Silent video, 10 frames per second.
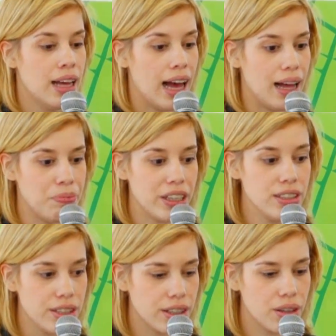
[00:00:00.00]

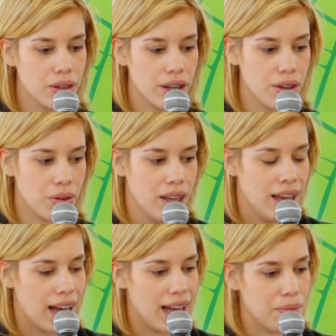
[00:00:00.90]
Indiegogo
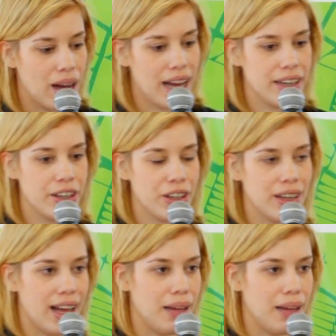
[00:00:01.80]
hired